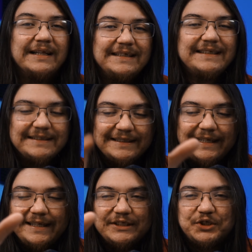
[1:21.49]
This is
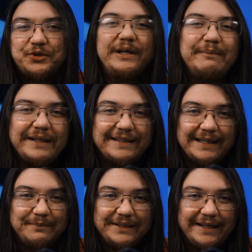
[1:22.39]
an extremely
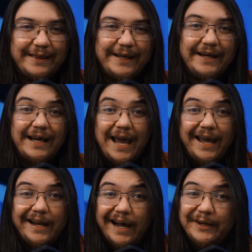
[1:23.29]
tempting thing,
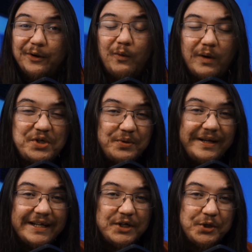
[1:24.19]
and I don't want you
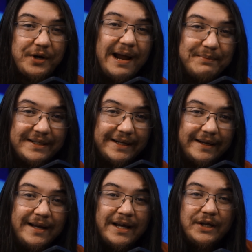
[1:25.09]
to get trapped in it.